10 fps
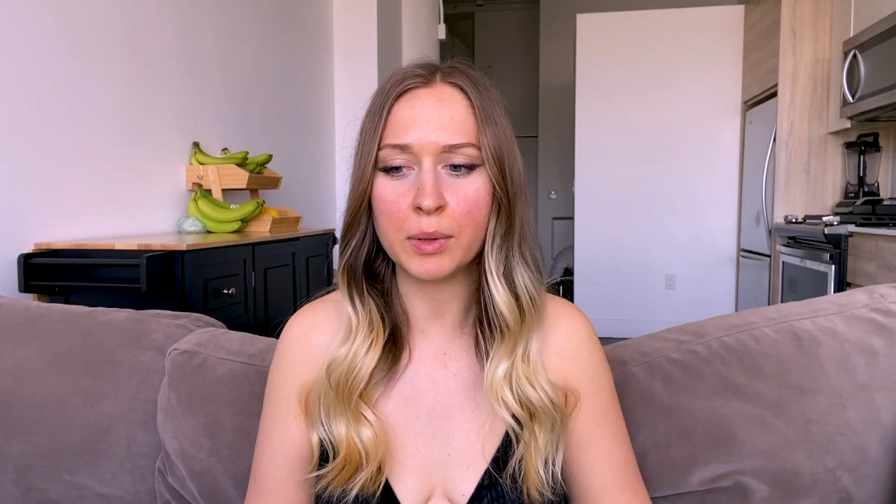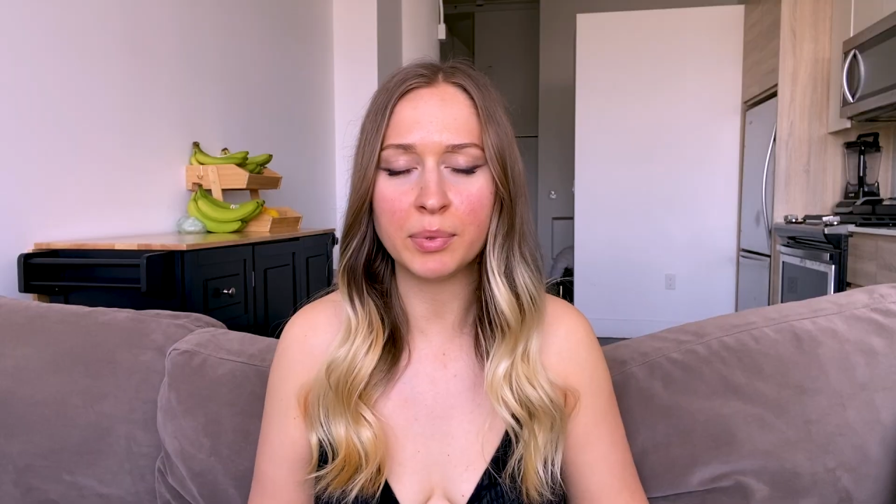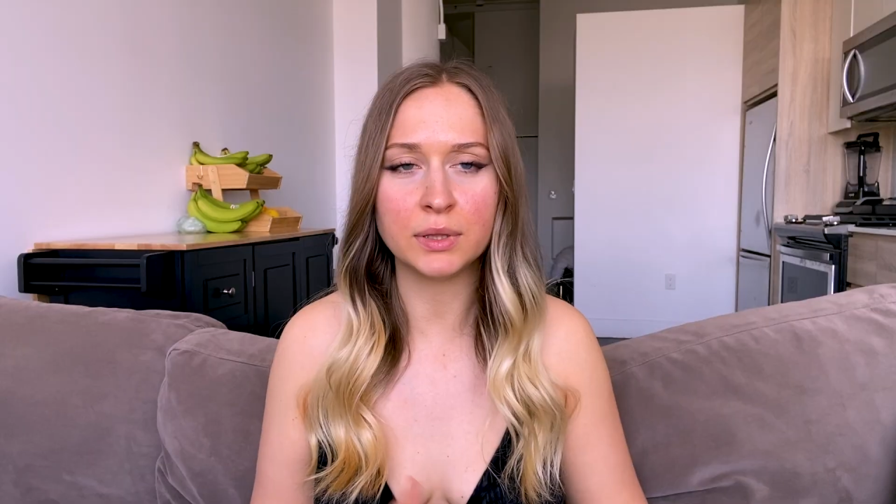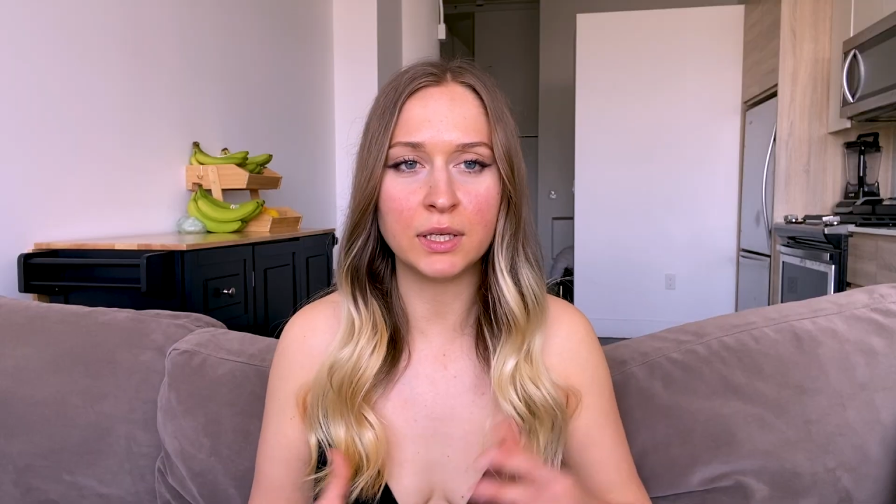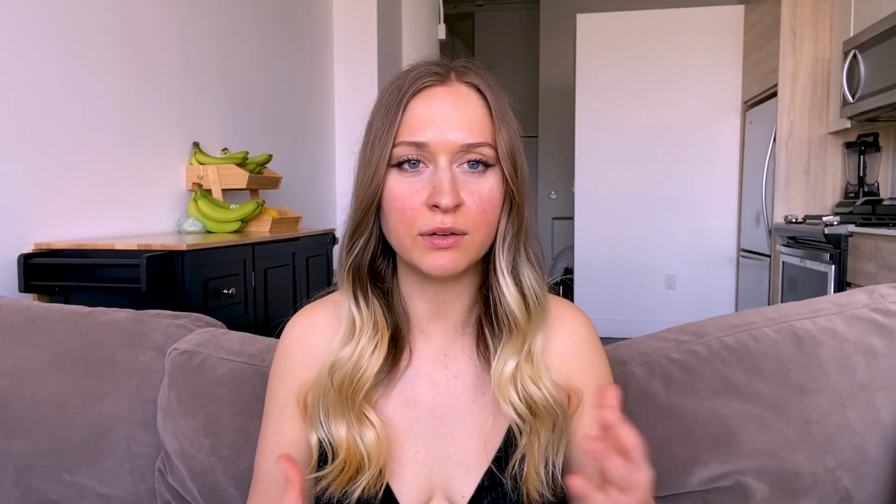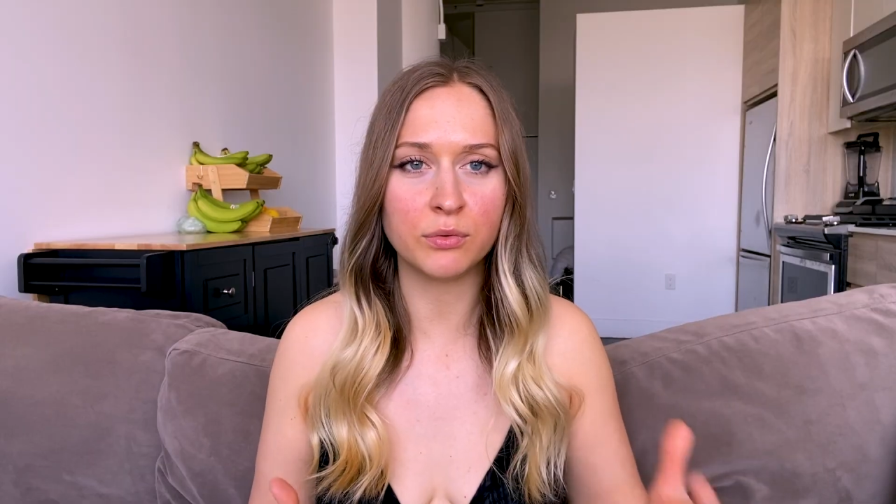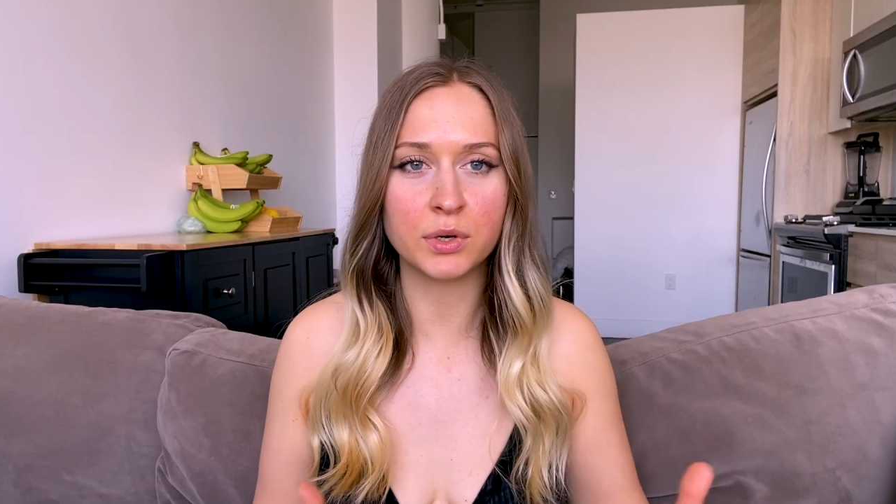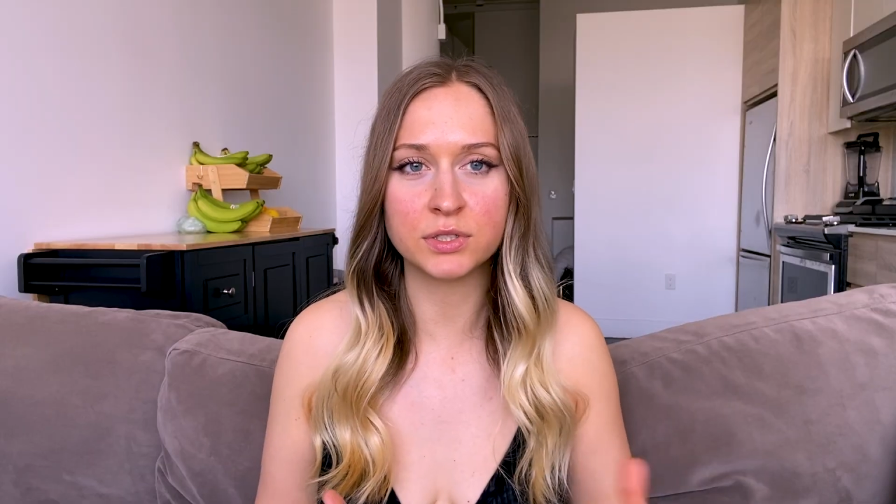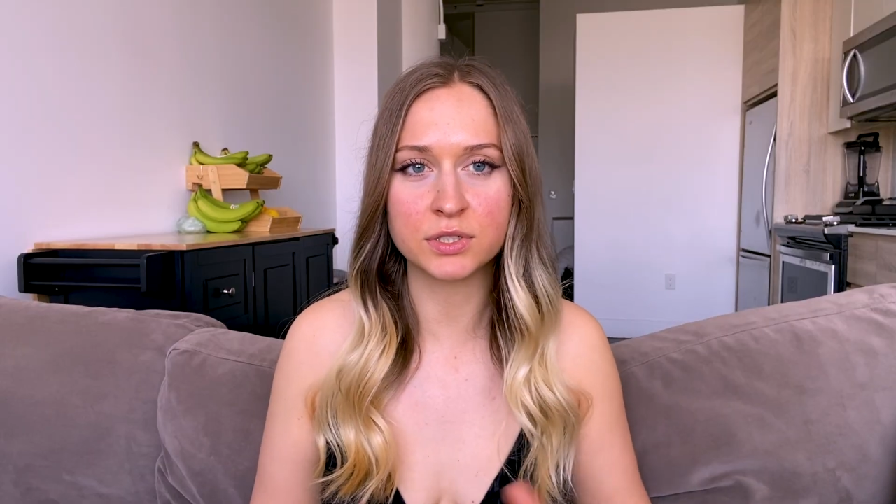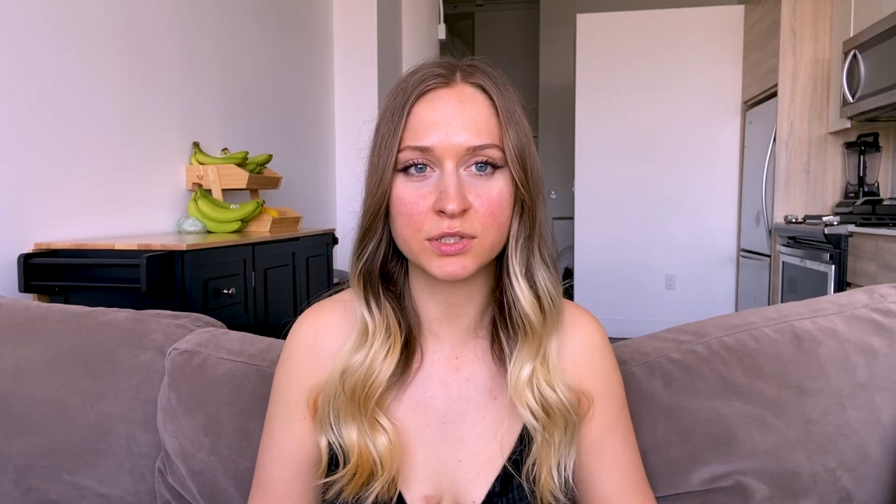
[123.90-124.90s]
believe we're
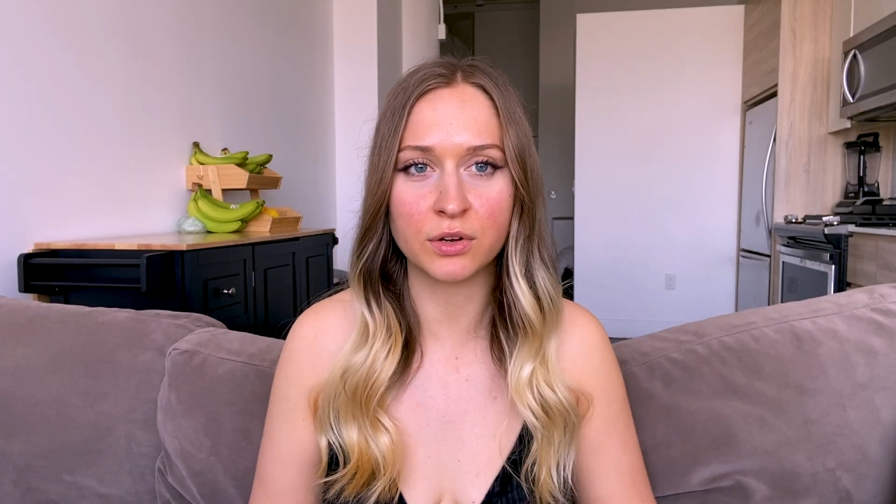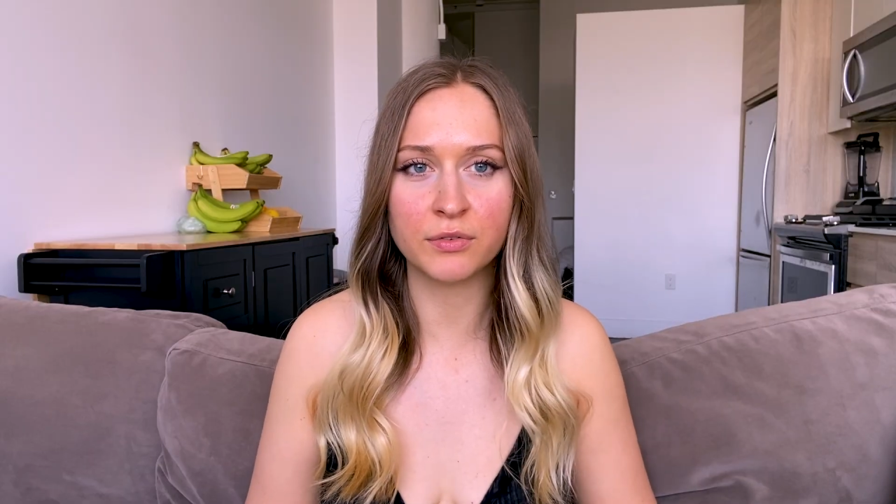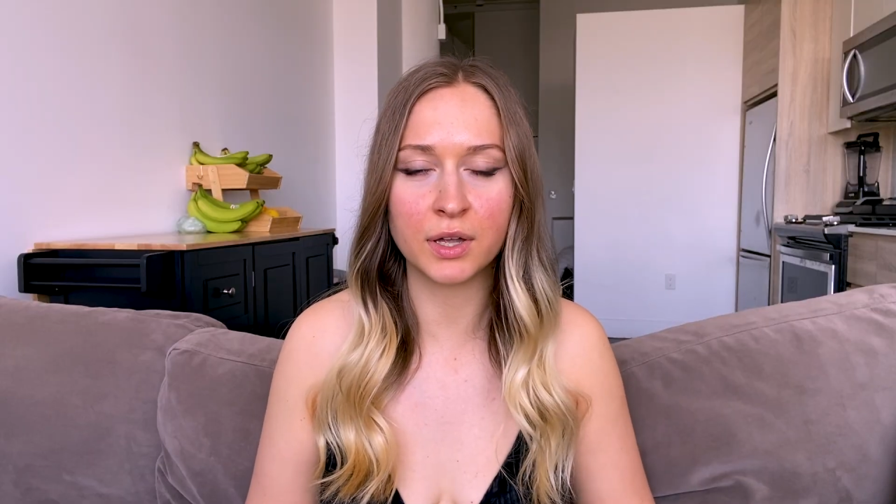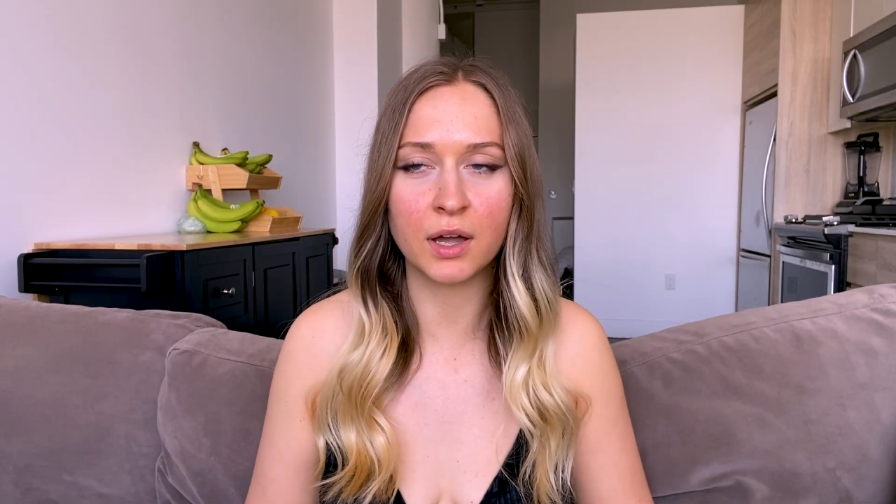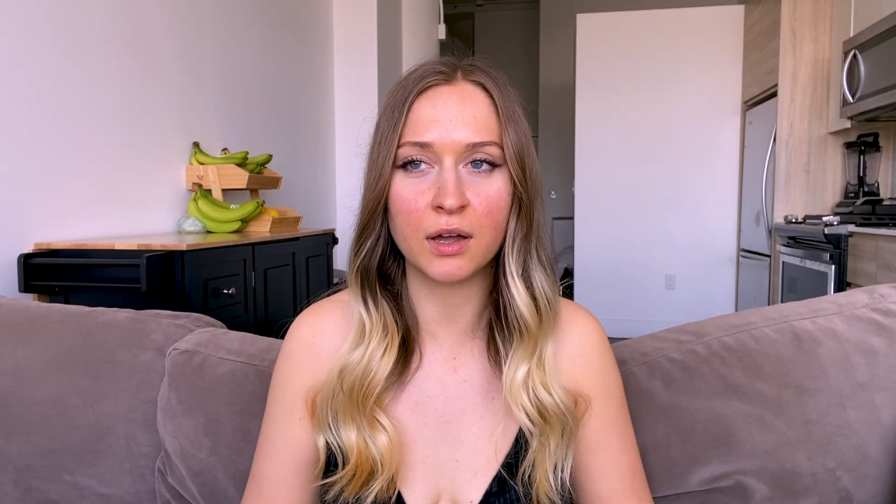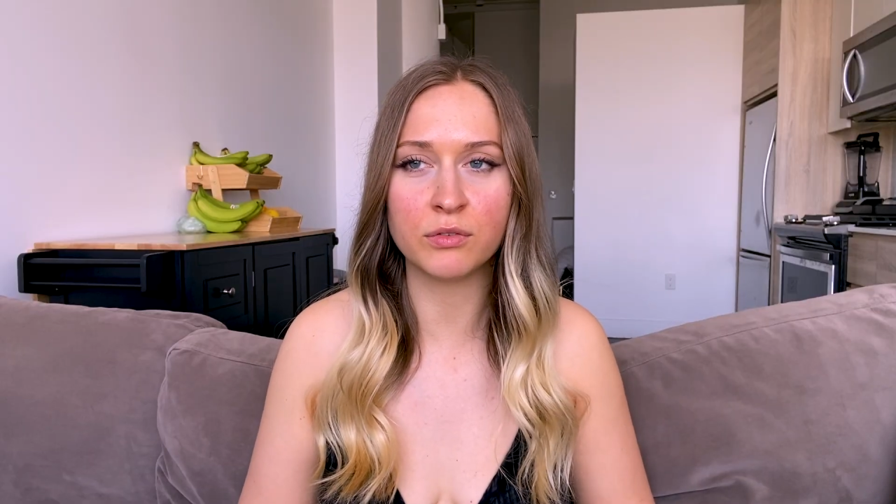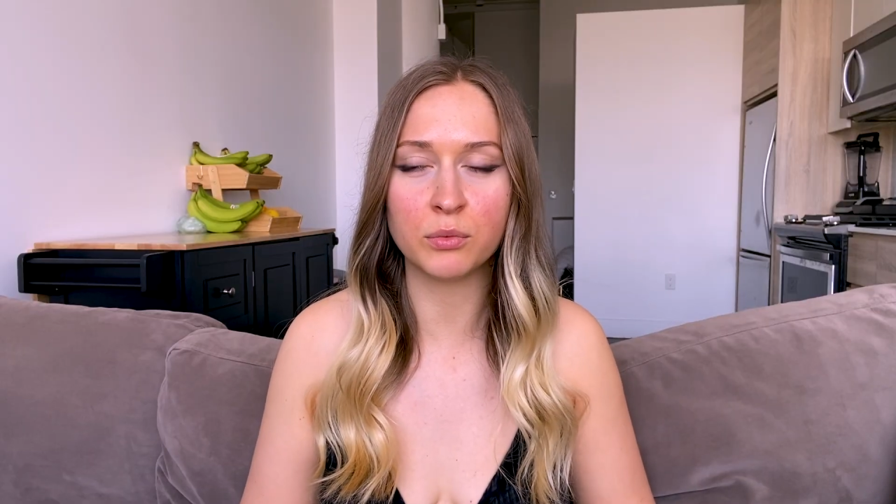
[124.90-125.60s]
deserving of,